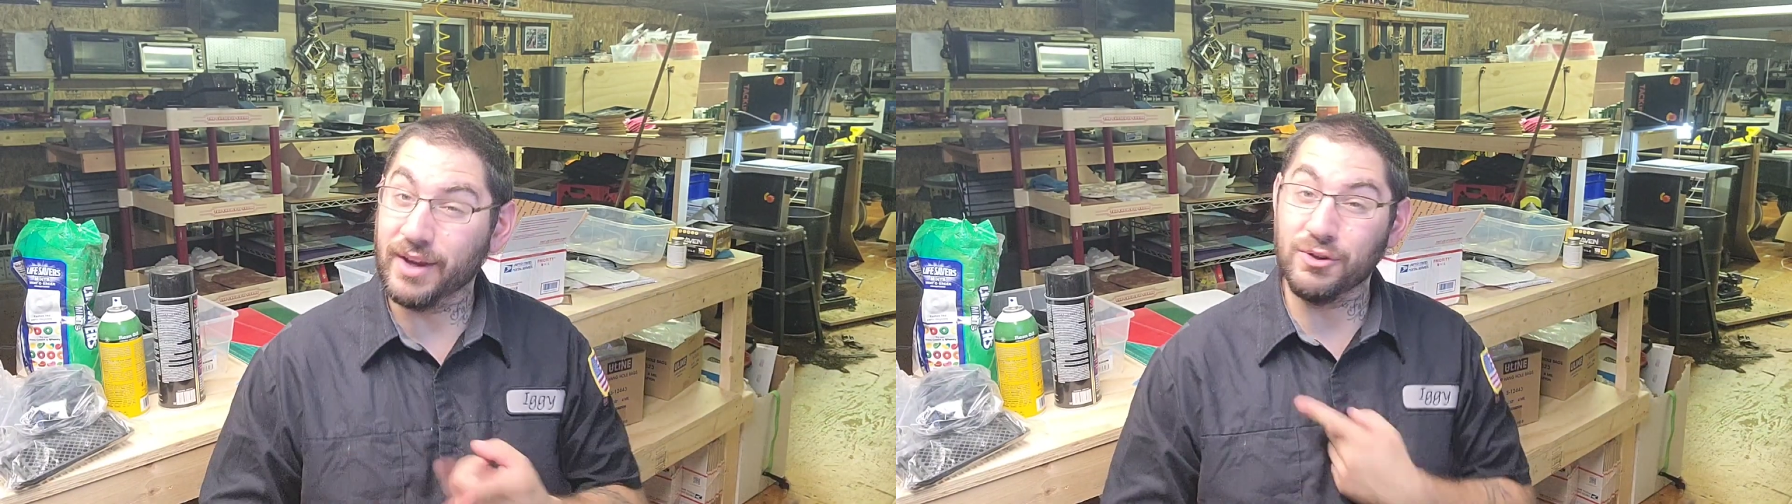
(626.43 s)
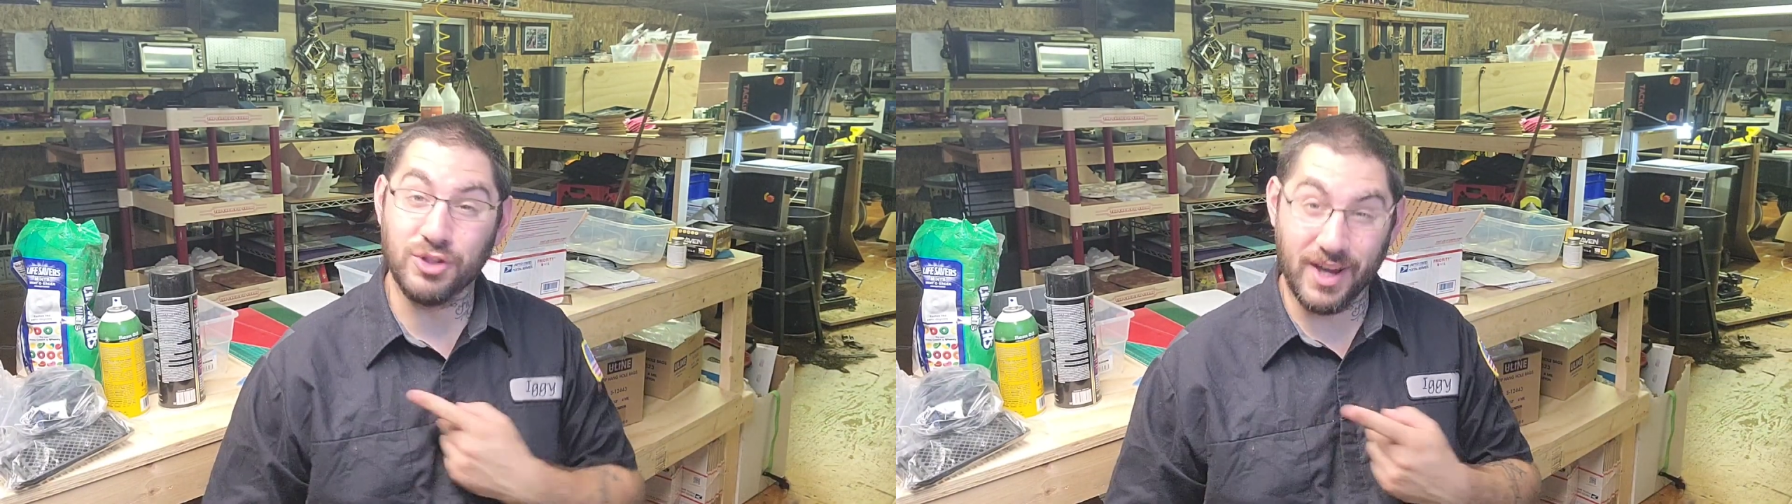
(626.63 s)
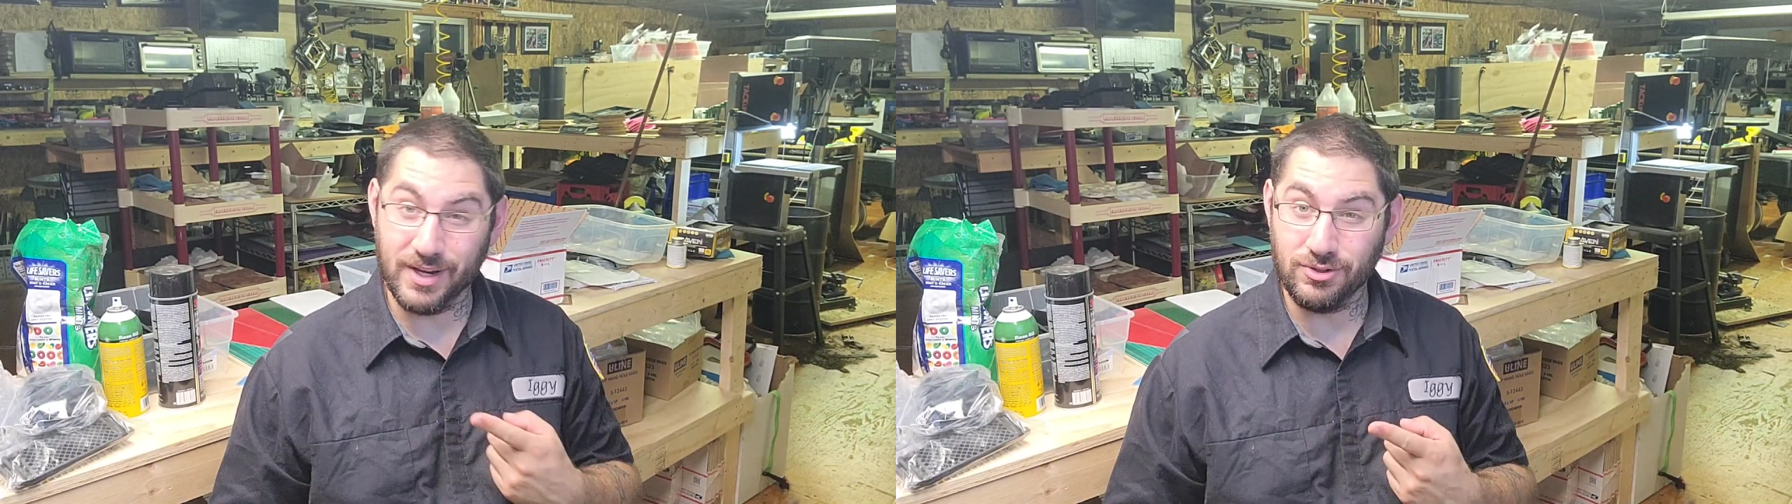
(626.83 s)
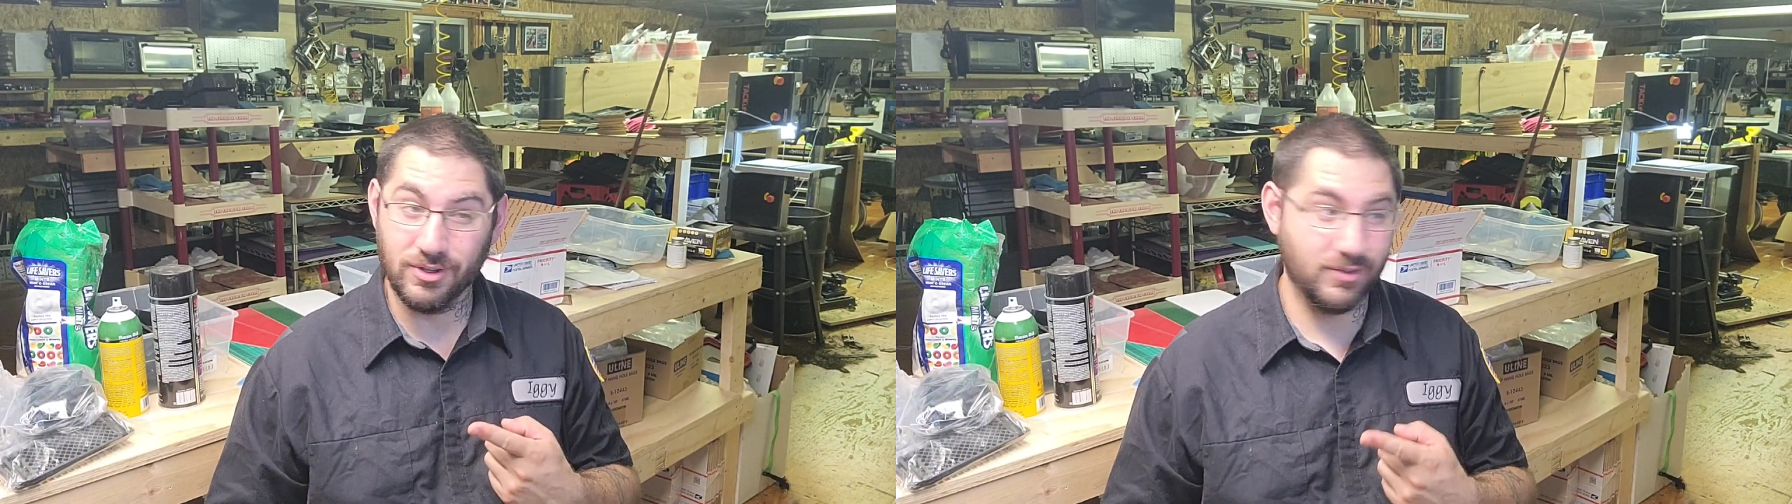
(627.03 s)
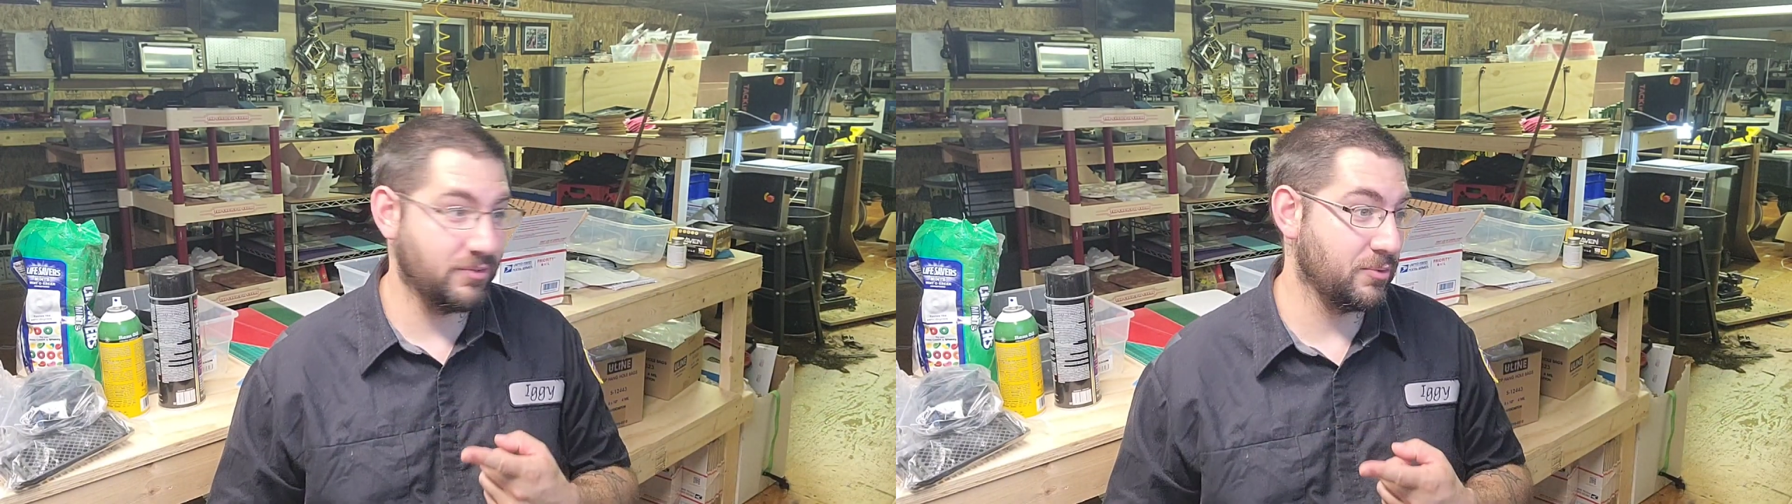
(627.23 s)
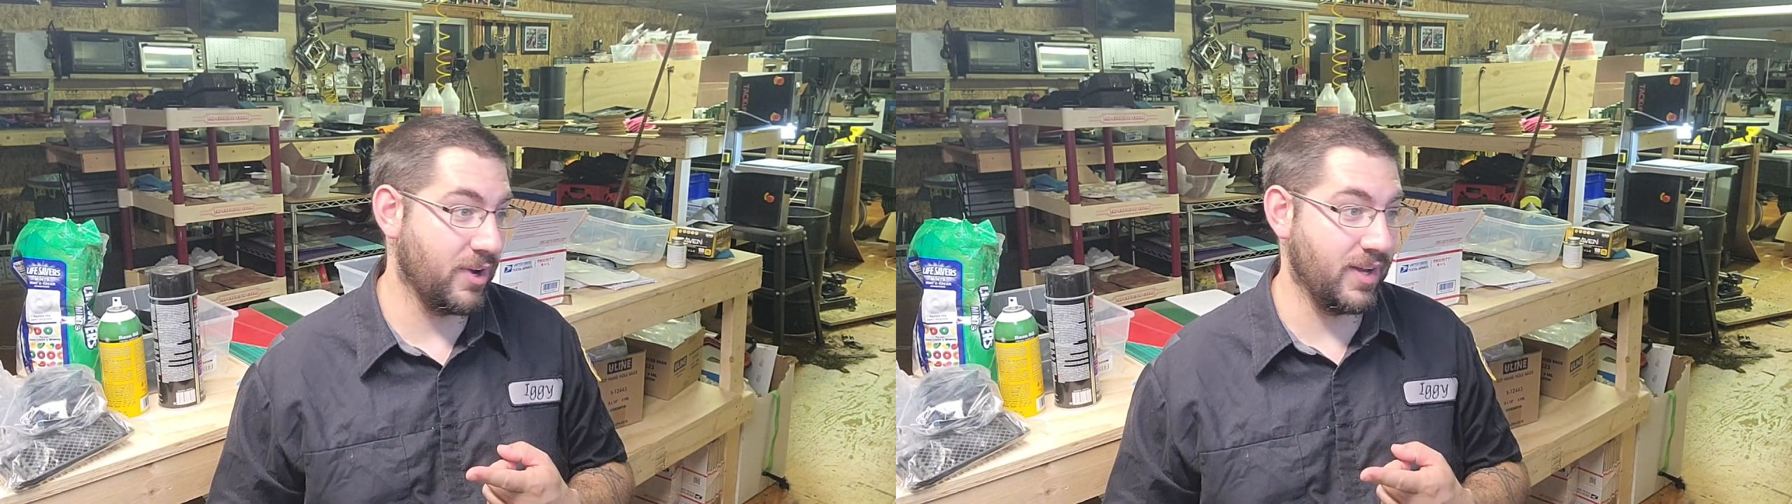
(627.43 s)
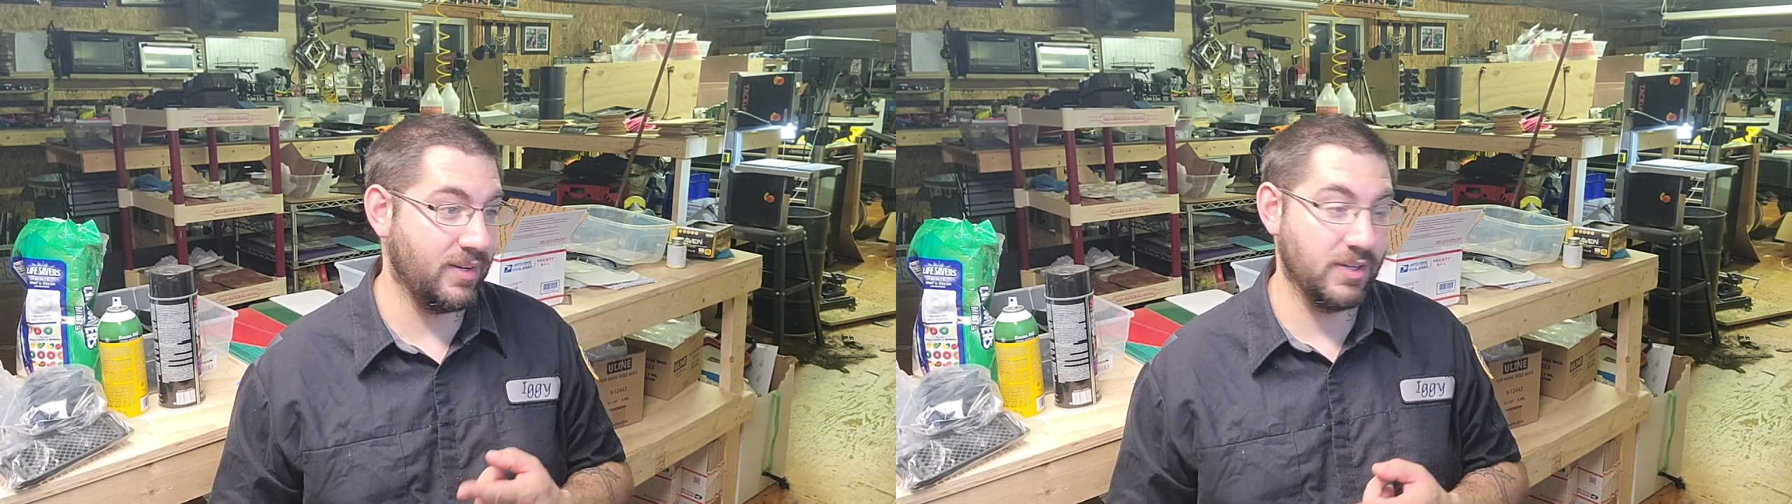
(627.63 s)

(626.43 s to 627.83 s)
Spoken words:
your change, right?